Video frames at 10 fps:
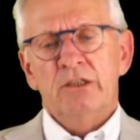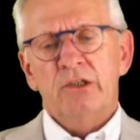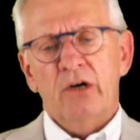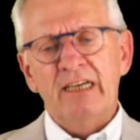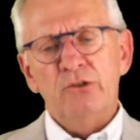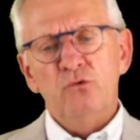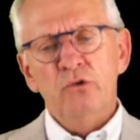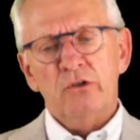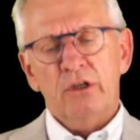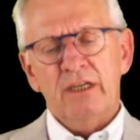So I do
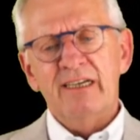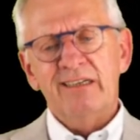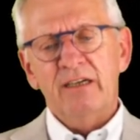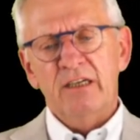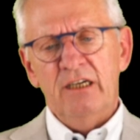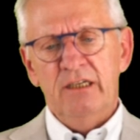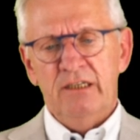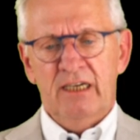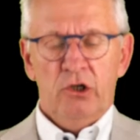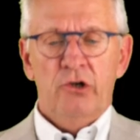not like really
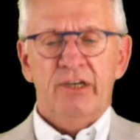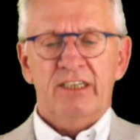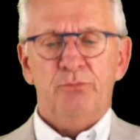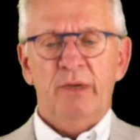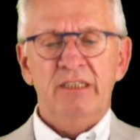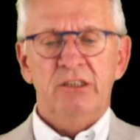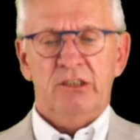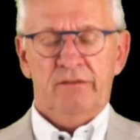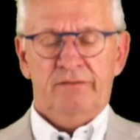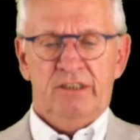that
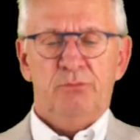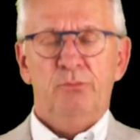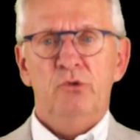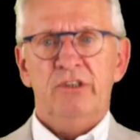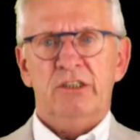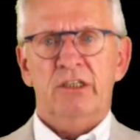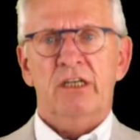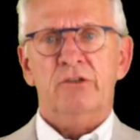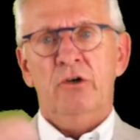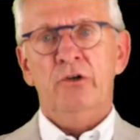unexpensive is put as an
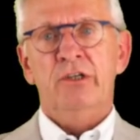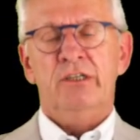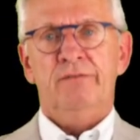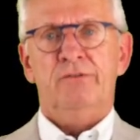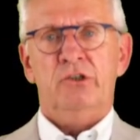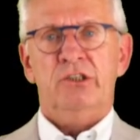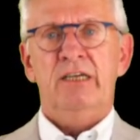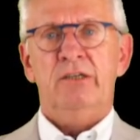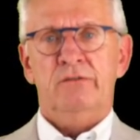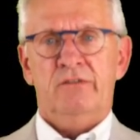alternative for
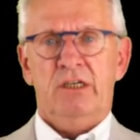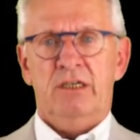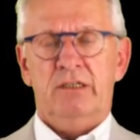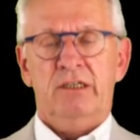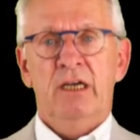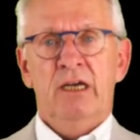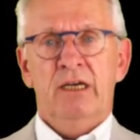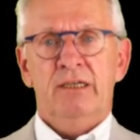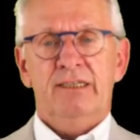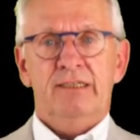state-of-the-art.
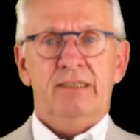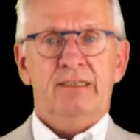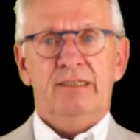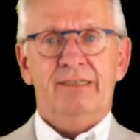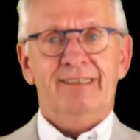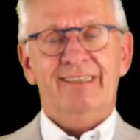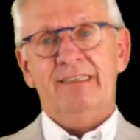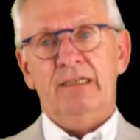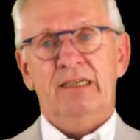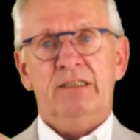
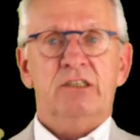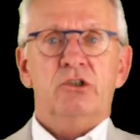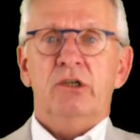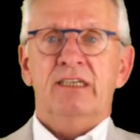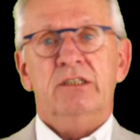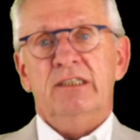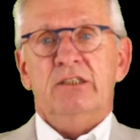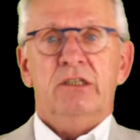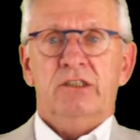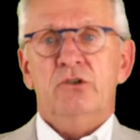
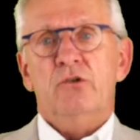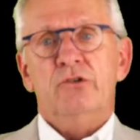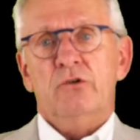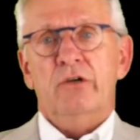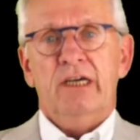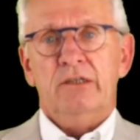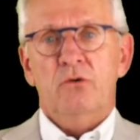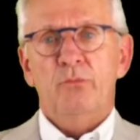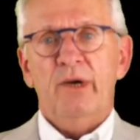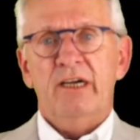It's not the correct
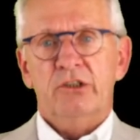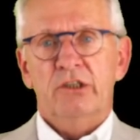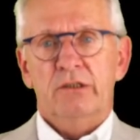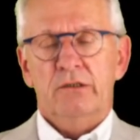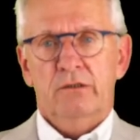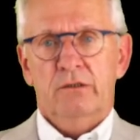comparison.